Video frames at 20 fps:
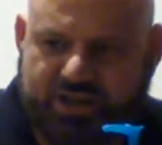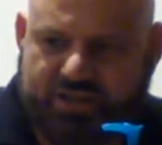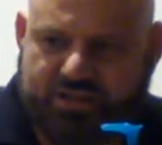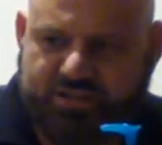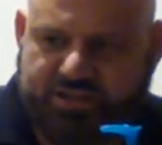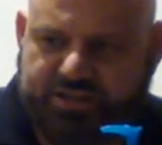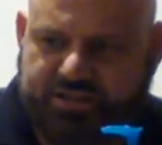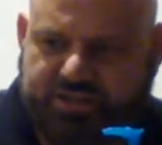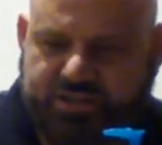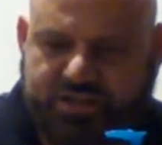
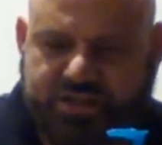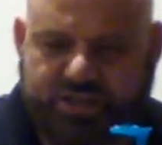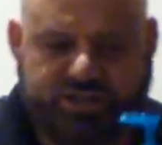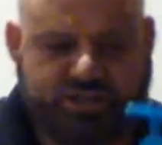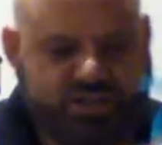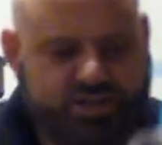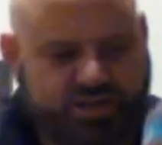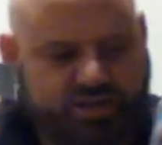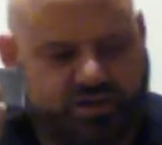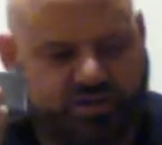This
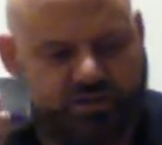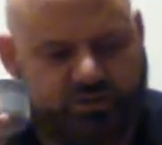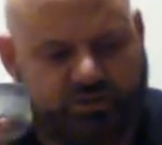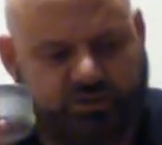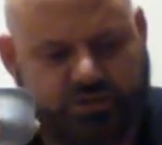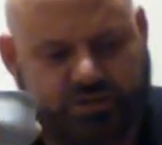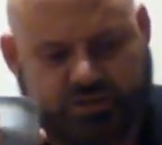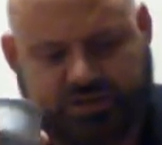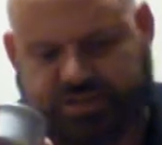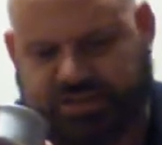dish here, or
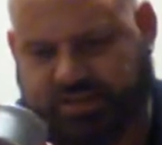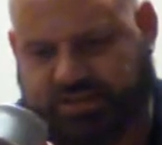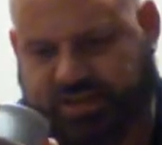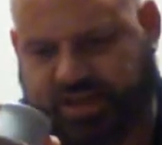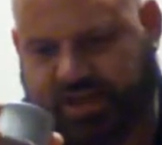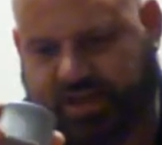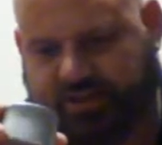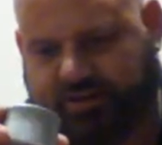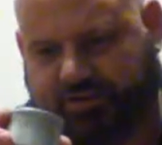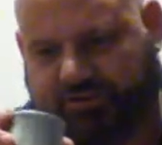this
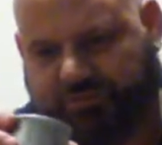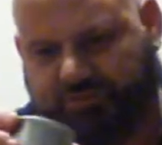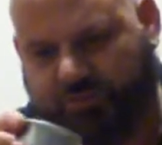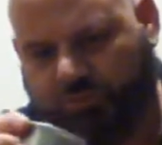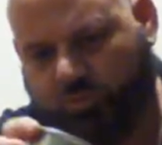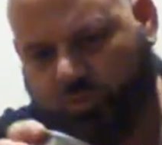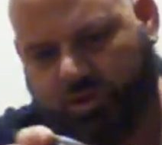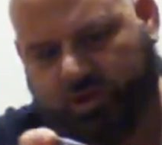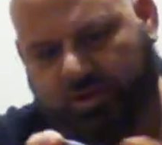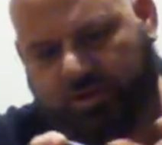container if you
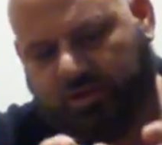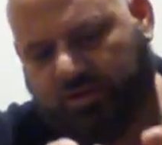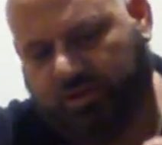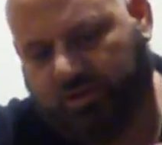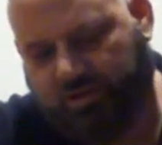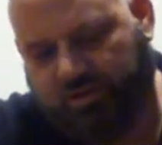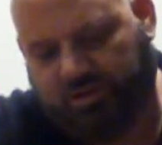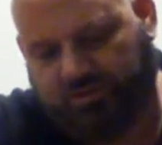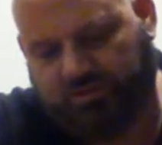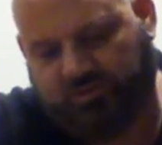will,
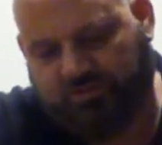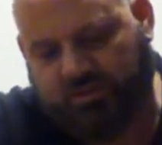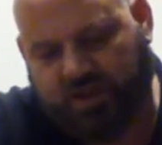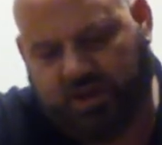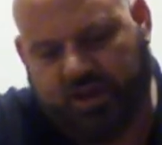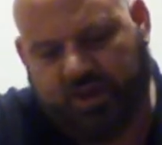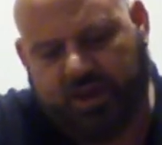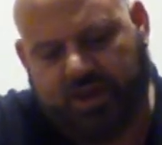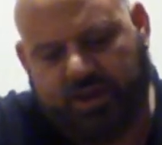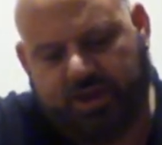is
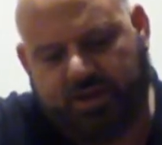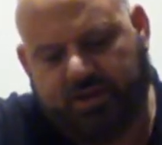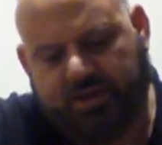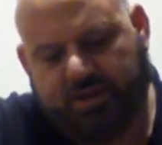a